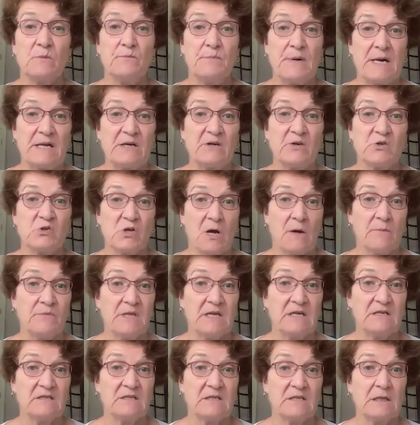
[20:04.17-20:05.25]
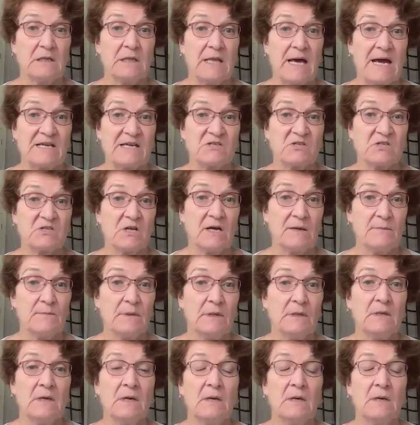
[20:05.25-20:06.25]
better job than it did last time